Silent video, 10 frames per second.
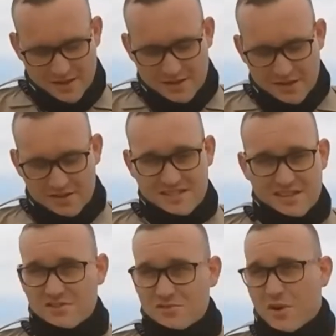Now you see,
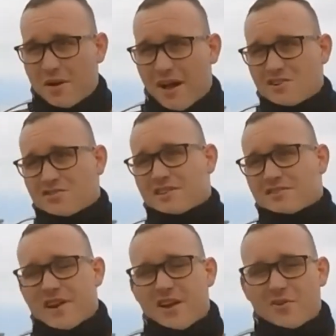the Torrey Pine tree is
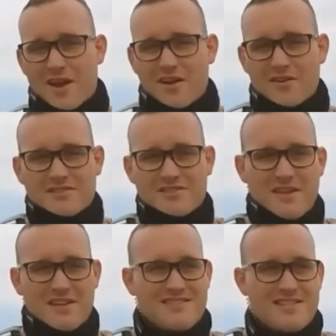very rare, and some
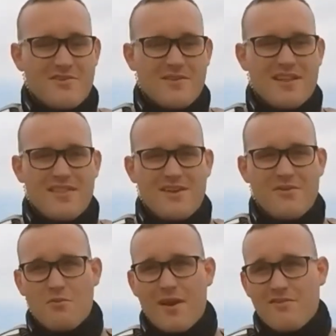consider it the
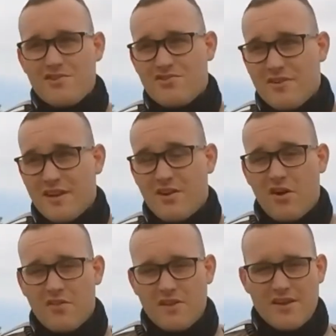rarest tree in
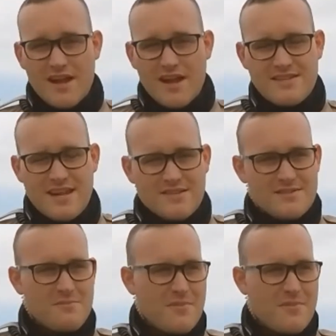all the United States.